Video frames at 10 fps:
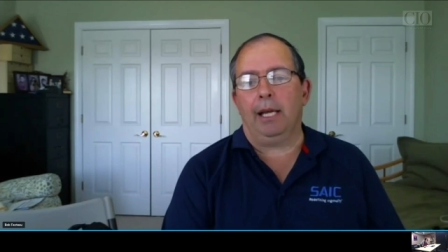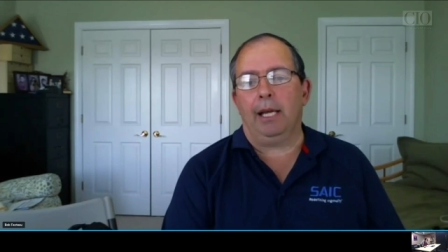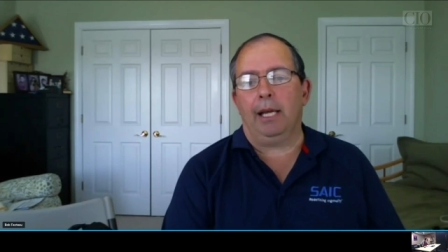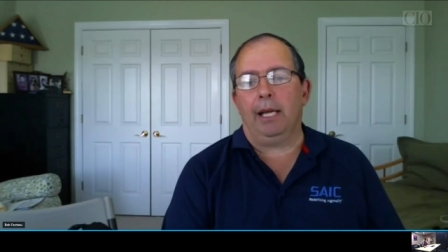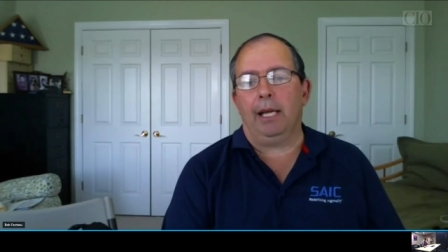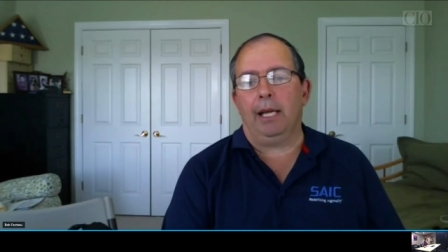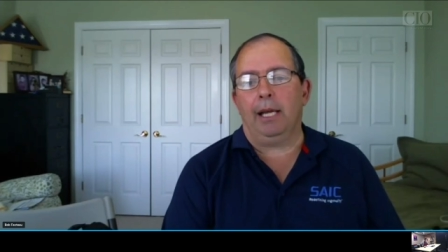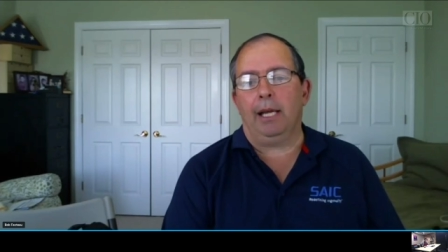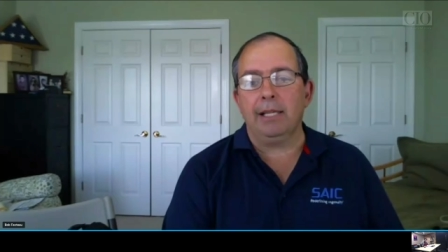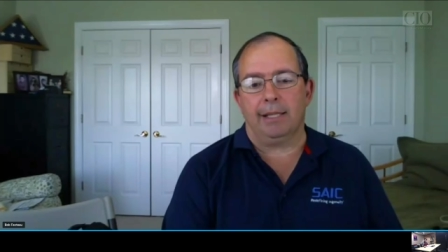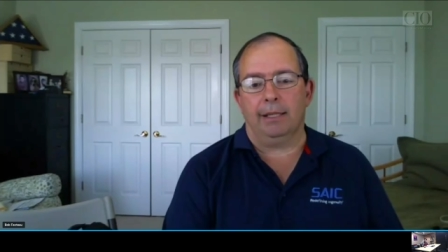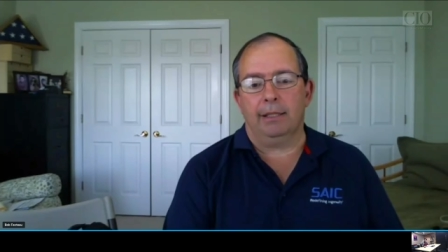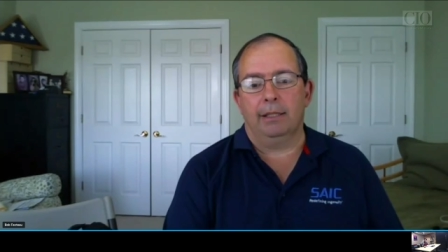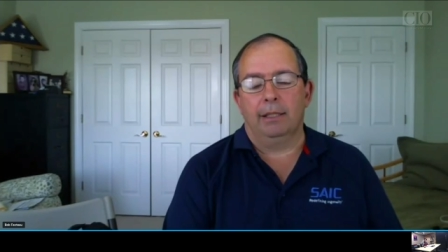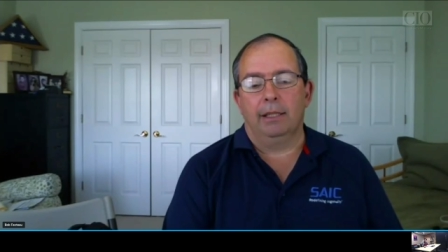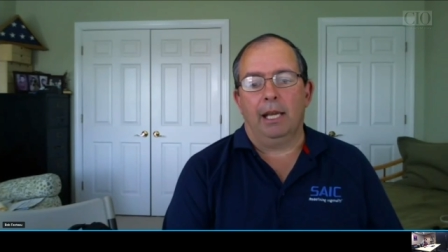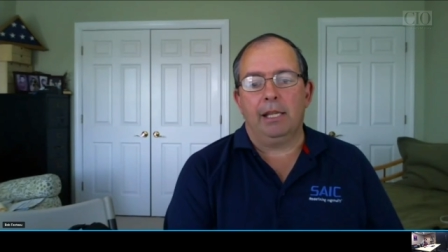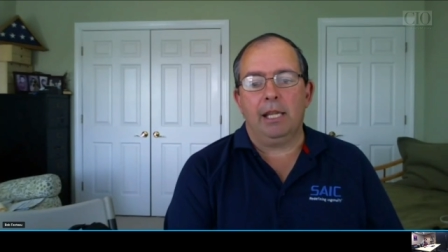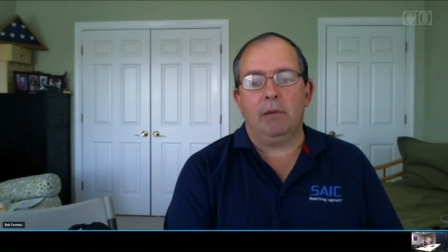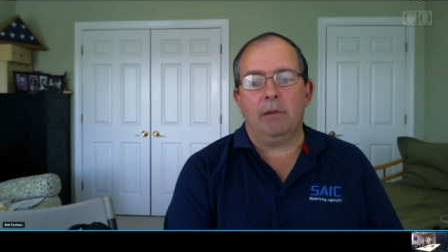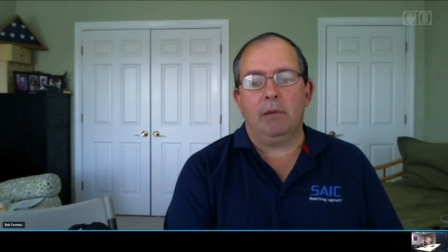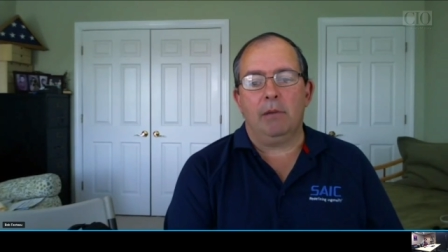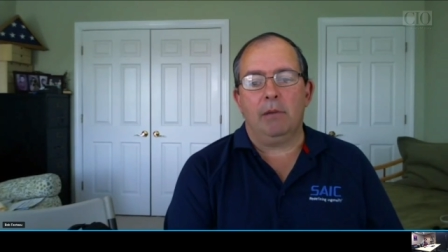thing does it. And then maybe